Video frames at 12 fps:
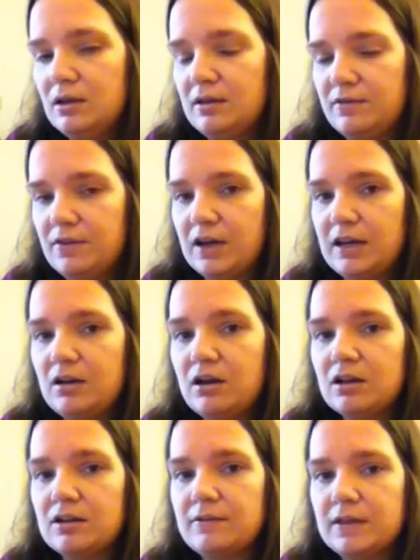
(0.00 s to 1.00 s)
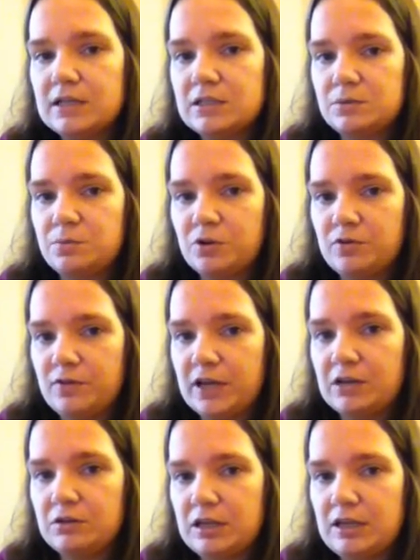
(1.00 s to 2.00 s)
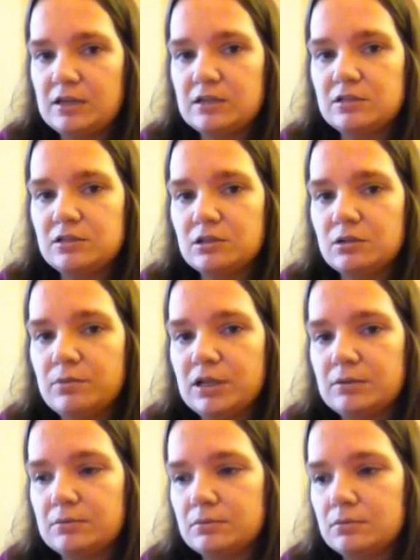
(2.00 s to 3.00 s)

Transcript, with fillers: I find all of this profoundly disturbing.